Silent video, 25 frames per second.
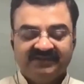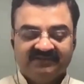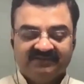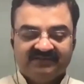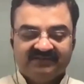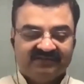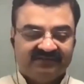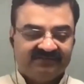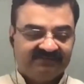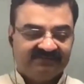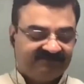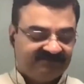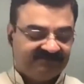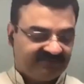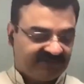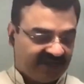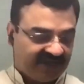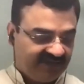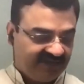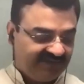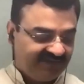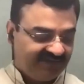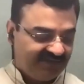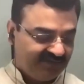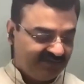So
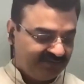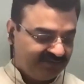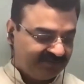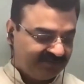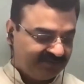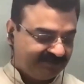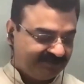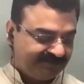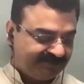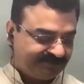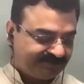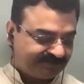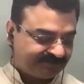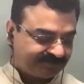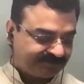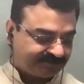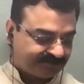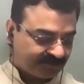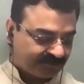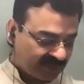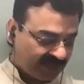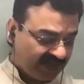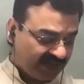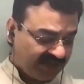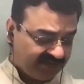thank you.
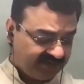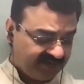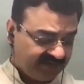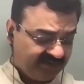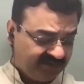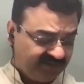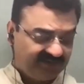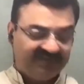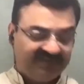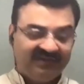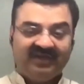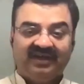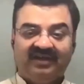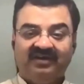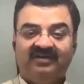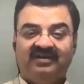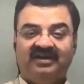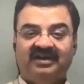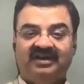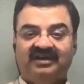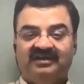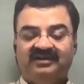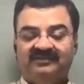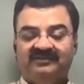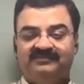I think so
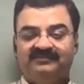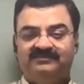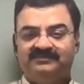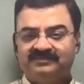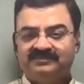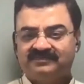now